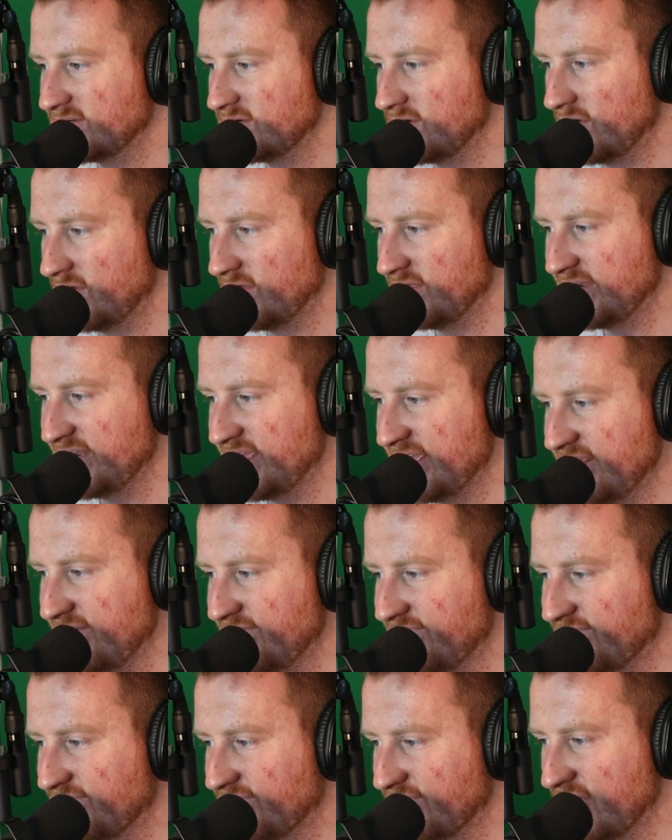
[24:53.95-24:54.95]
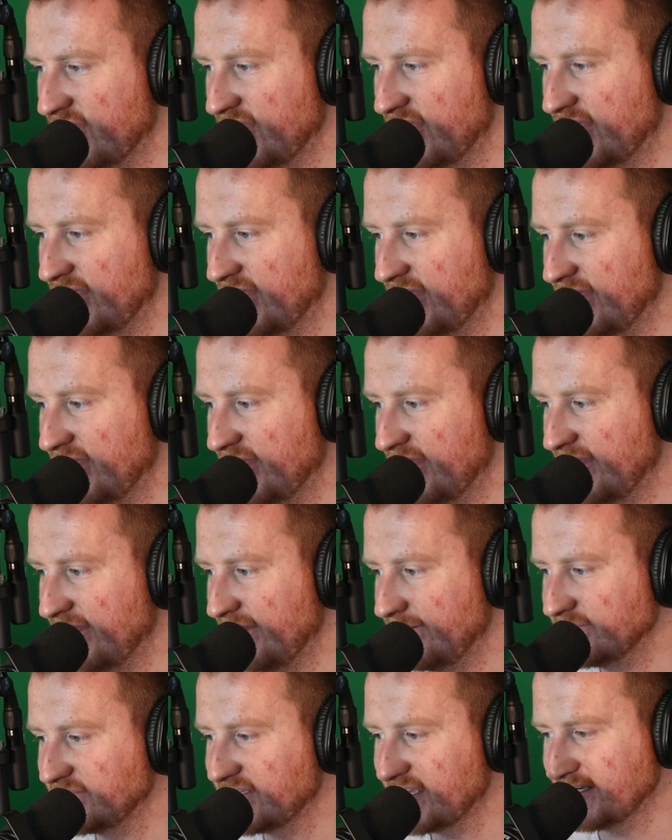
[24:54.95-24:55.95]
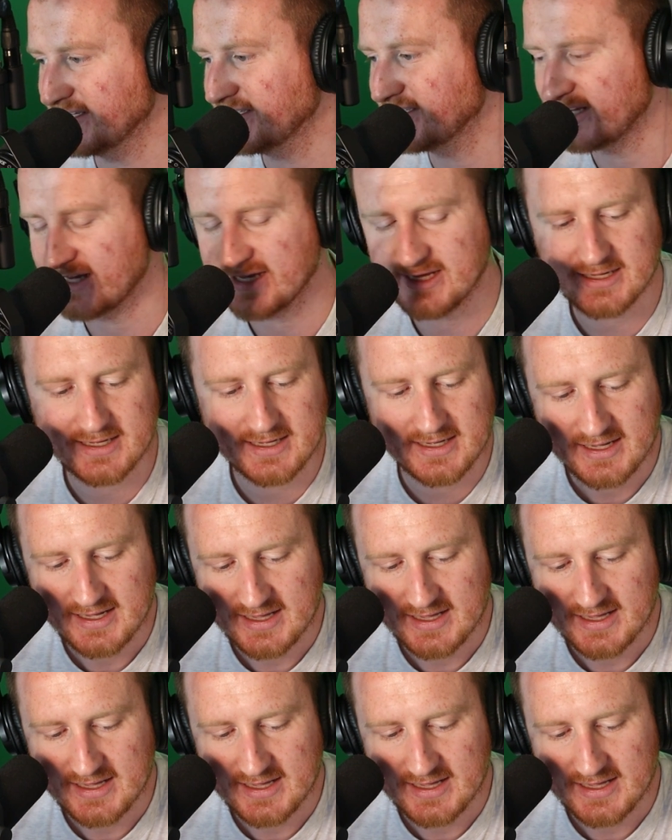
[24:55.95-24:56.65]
calling in from Tennessee,